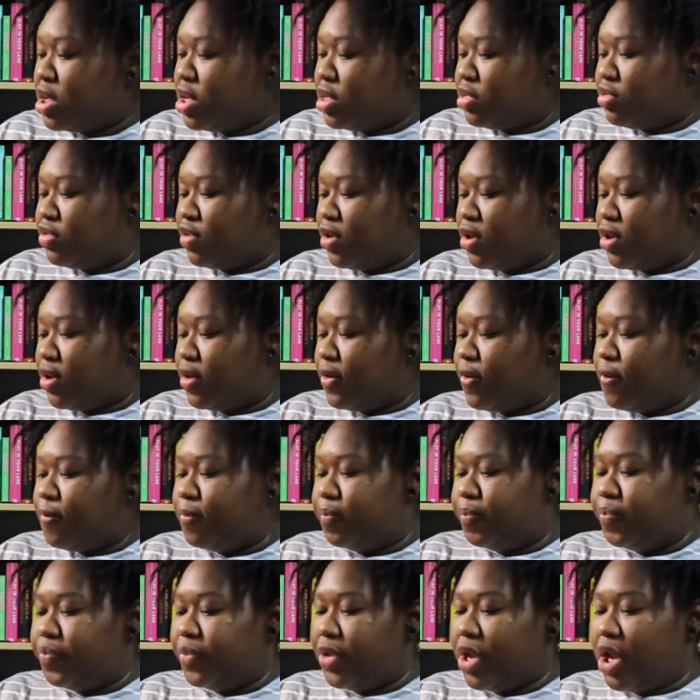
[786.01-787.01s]
So
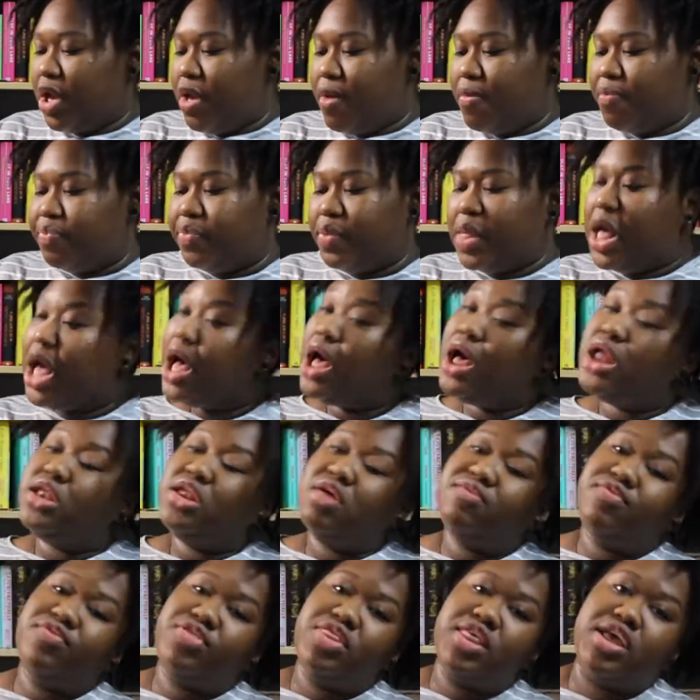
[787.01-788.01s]

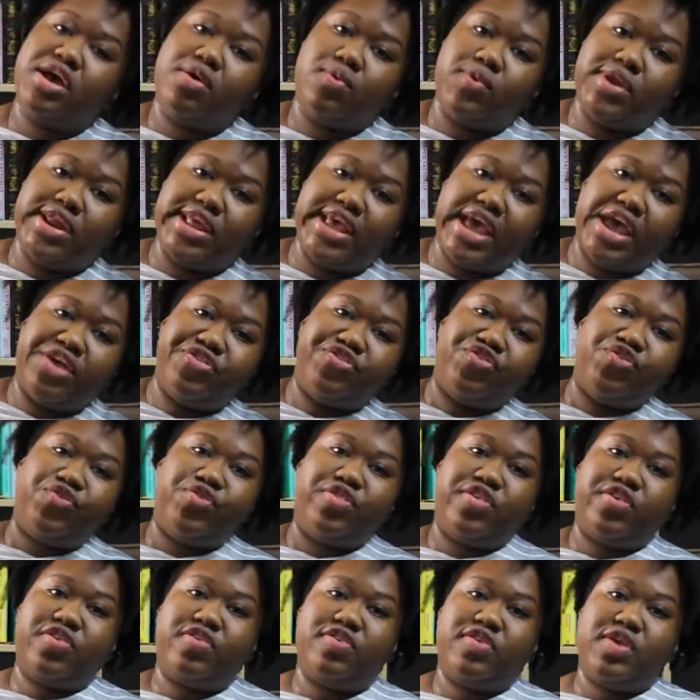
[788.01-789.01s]
another thing I want to get into
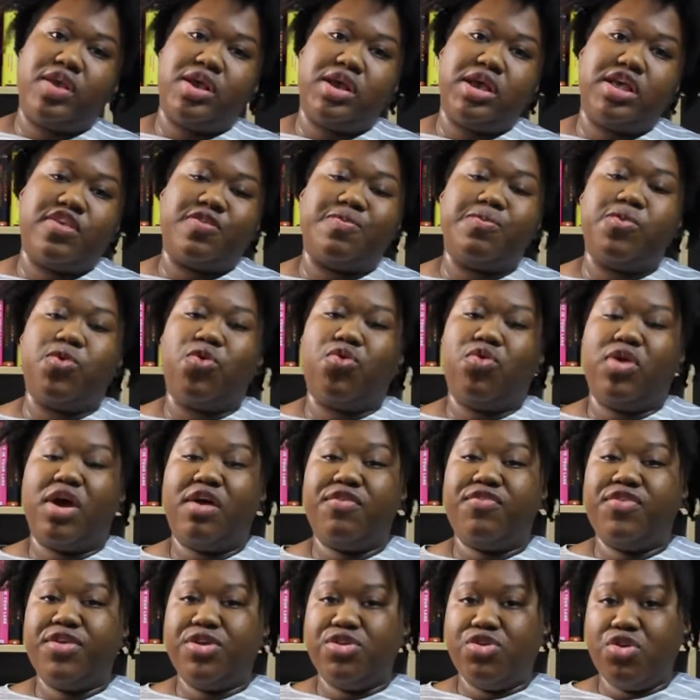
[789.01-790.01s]
this year is more
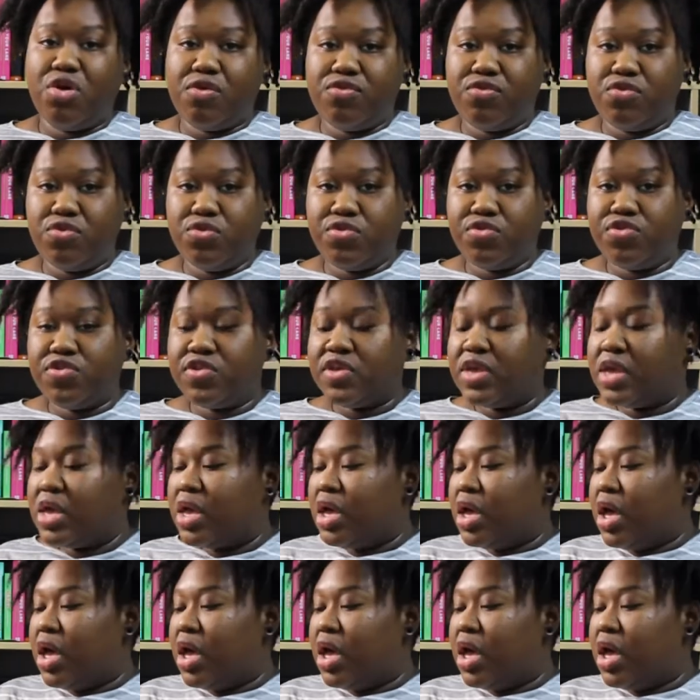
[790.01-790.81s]
graphic novels,